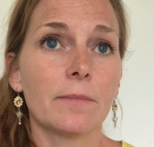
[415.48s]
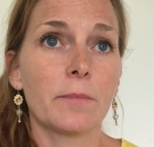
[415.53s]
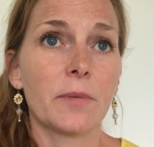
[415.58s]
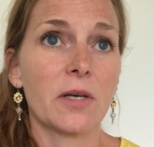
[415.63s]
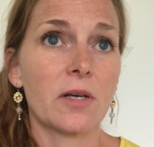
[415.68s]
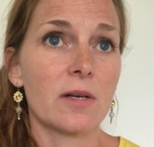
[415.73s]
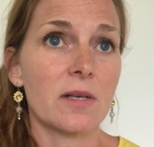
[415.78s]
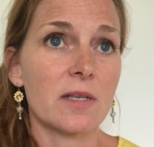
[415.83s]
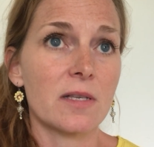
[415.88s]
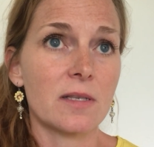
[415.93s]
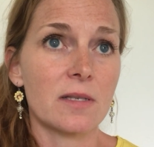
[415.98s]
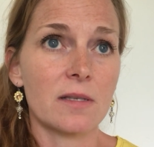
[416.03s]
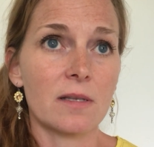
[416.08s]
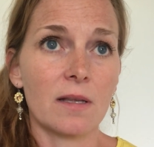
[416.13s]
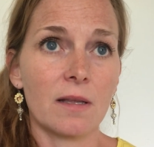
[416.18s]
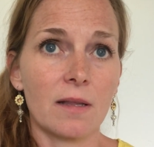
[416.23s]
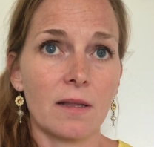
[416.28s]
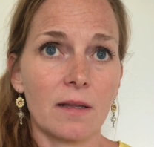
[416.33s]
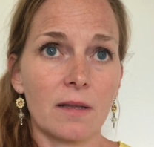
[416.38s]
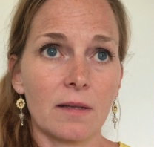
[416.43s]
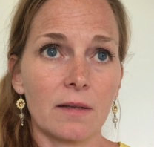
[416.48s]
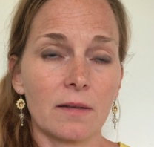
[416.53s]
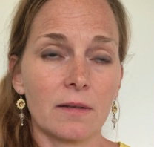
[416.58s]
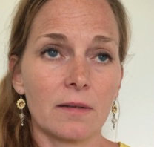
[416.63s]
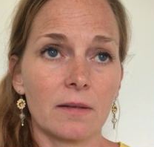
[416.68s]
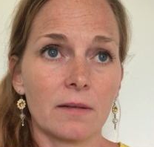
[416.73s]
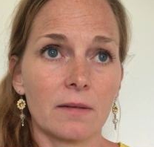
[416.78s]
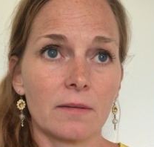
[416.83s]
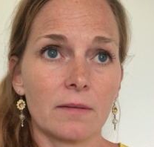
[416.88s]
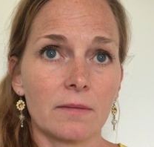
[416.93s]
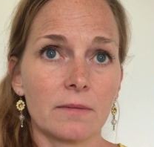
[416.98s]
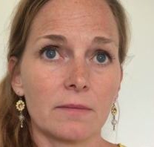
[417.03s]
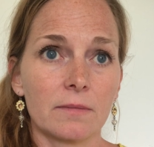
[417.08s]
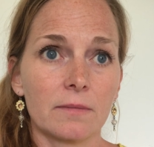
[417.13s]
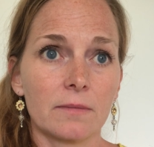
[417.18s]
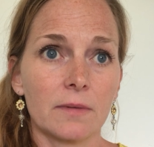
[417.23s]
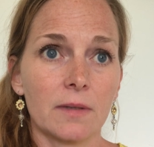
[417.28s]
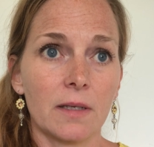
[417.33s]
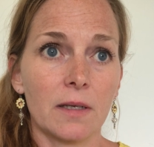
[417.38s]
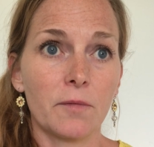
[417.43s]
because
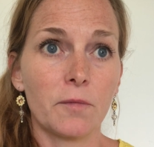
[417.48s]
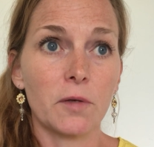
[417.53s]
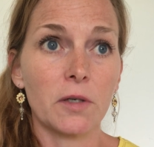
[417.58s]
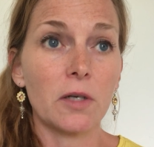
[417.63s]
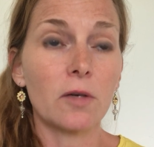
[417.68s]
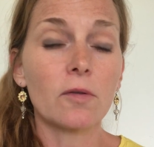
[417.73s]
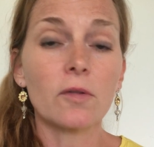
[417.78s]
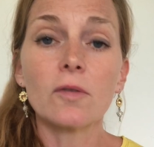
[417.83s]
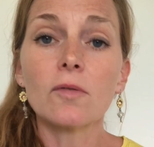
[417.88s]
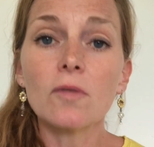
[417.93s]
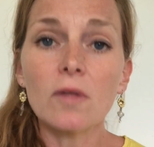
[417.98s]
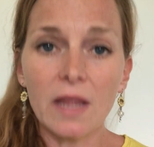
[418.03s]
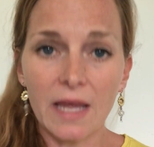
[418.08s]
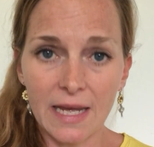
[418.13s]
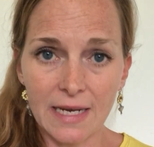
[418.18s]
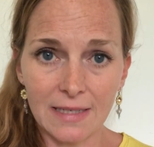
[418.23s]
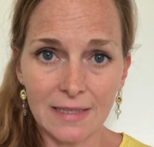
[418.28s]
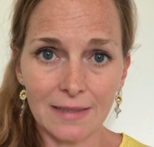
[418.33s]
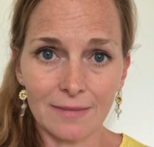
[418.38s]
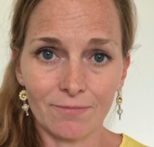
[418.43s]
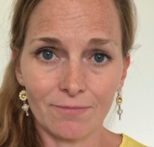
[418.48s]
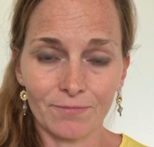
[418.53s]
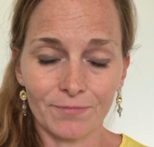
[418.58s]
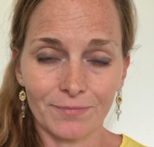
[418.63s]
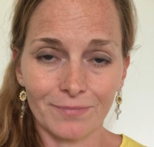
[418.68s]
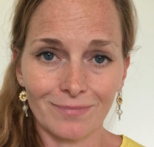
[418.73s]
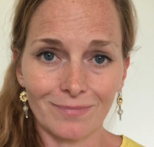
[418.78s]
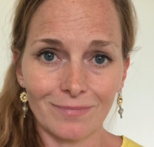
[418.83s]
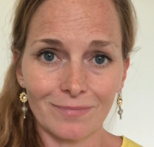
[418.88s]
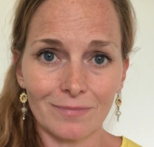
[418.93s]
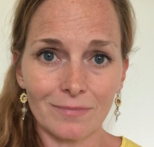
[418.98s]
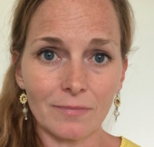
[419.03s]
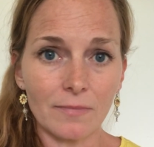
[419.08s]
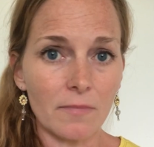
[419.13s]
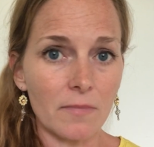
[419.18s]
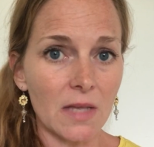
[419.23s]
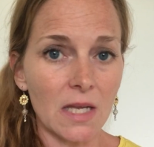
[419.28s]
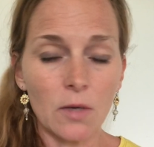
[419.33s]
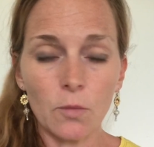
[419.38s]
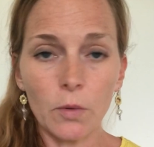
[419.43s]
if we don't do that,
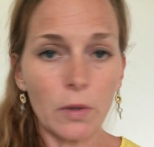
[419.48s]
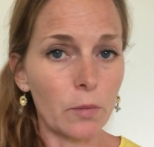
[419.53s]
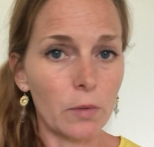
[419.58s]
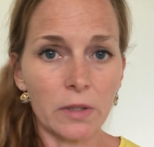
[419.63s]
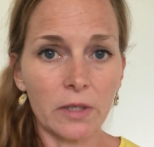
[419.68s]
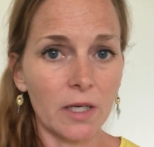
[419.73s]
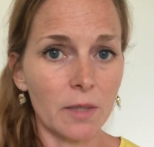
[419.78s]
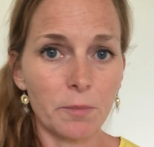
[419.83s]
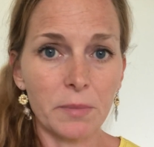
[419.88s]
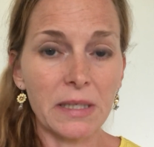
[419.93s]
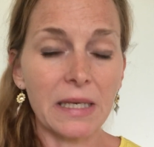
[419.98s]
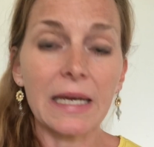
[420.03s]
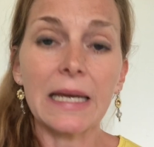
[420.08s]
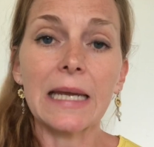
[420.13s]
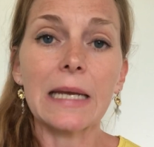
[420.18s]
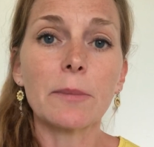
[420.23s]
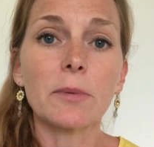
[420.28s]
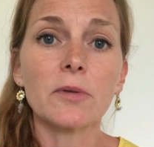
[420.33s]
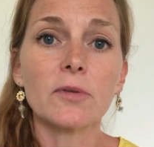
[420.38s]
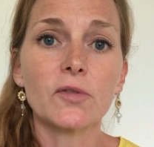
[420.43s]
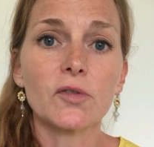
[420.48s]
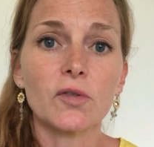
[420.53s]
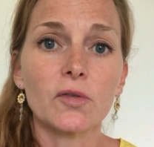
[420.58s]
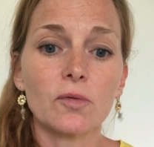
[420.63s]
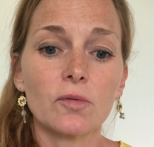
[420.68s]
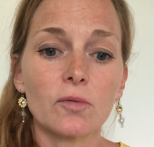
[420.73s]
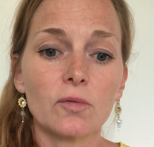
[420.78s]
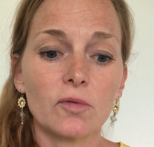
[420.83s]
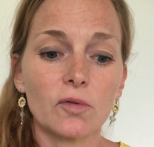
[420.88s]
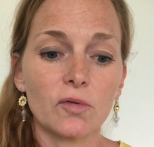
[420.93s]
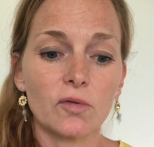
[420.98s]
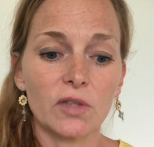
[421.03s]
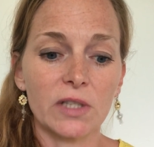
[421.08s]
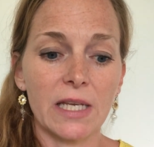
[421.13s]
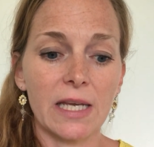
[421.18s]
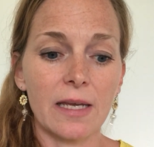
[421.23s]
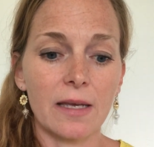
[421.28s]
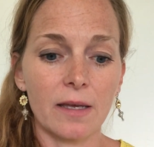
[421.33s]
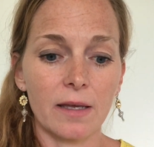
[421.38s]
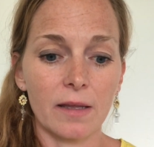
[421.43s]
we will not be able to
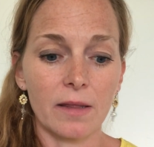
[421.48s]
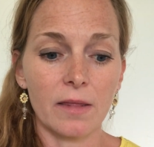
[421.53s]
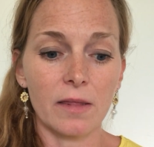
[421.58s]
take